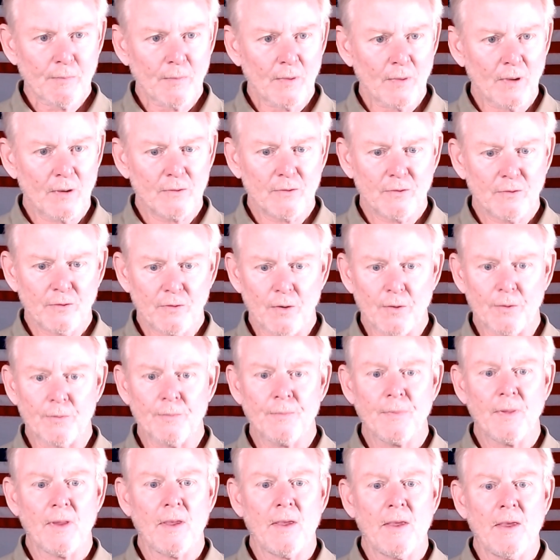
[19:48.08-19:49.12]
So
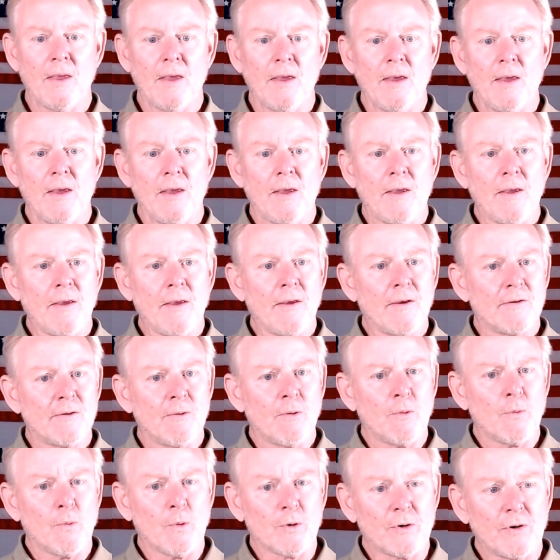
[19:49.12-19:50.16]

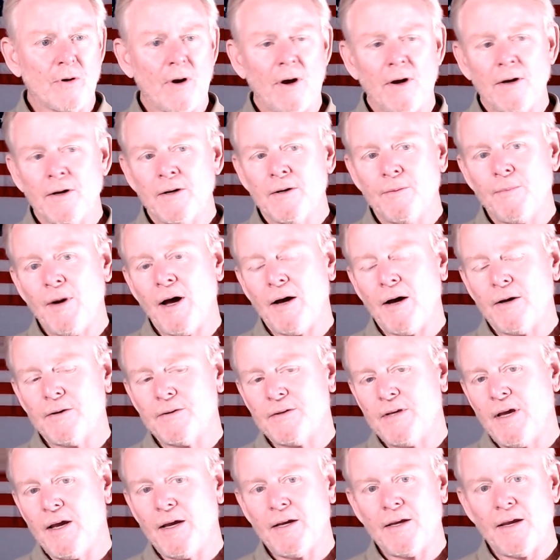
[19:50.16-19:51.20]
We're talking about
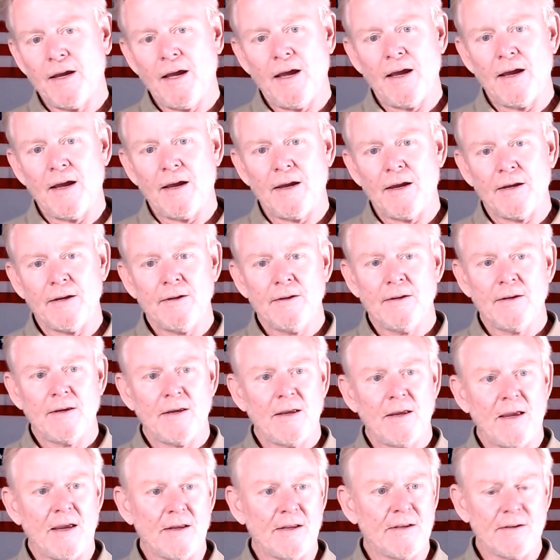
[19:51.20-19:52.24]
Tech A,
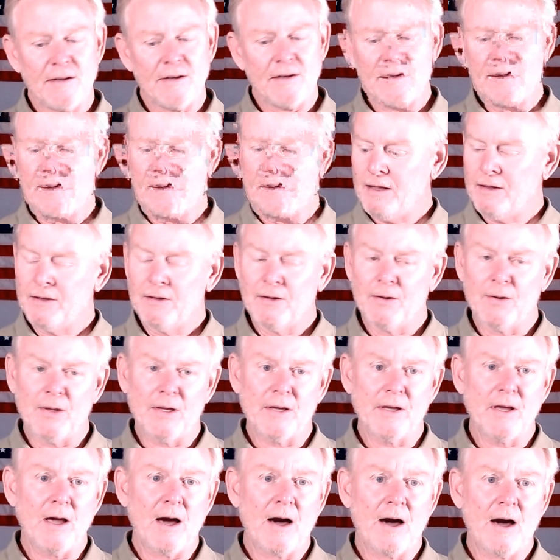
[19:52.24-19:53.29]
and
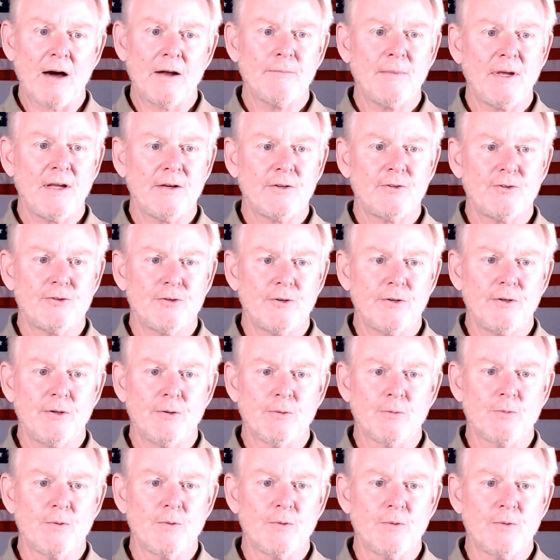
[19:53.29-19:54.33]
you got to make sure
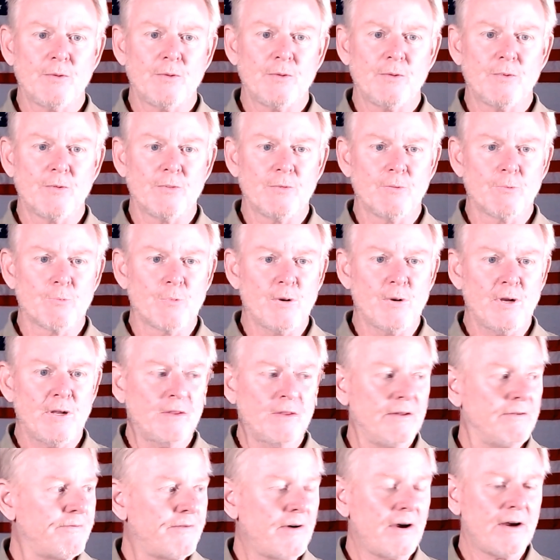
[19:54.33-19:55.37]
you read
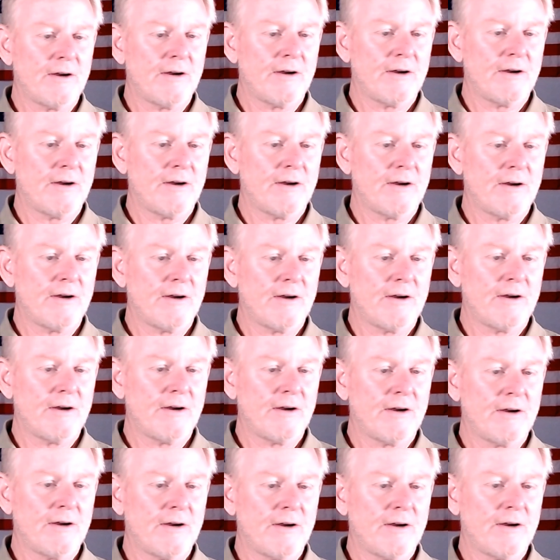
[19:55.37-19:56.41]
the fine print.
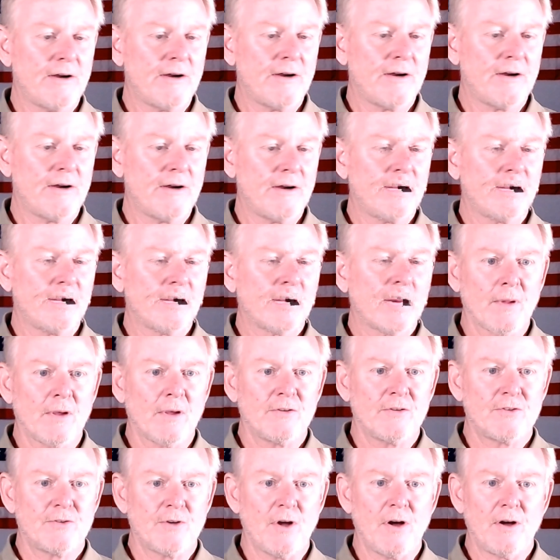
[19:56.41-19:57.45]

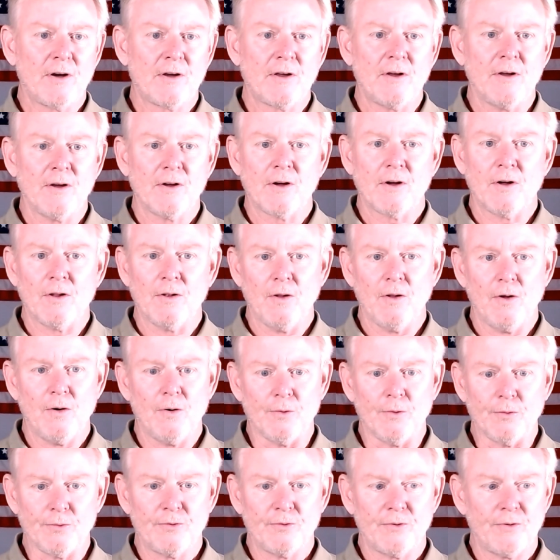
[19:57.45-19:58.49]
Stuck
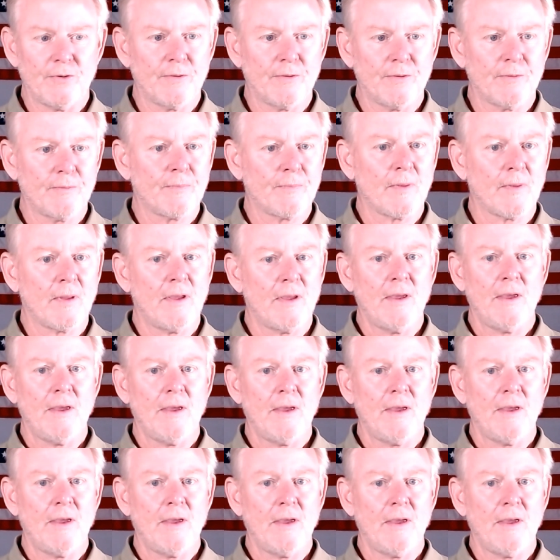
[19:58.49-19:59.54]
closed.
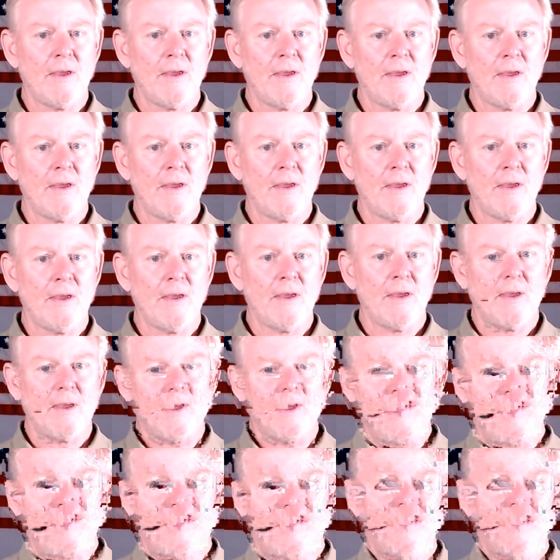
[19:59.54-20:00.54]
Now, why are